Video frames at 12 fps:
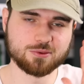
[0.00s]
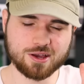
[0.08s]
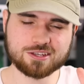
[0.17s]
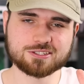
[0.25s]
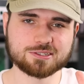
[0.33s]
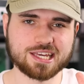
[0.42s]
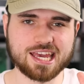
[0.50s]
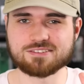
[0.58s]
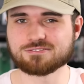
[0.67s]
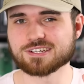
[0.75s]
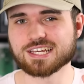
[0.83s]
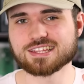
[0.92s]
You also
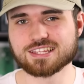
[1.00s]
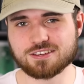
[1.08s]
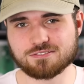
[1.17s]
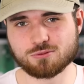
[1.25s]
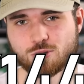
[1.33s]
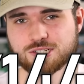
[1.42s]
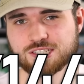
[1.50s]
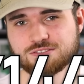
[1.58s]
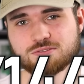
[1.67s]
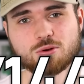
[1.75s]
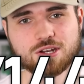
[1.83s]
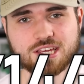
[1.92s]
can't forget the fourteen
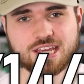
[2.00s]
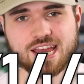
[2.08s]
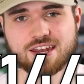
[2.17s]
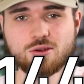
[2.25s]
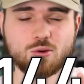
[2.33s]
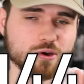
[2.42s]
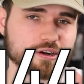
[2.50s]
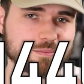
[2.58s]
forty yen or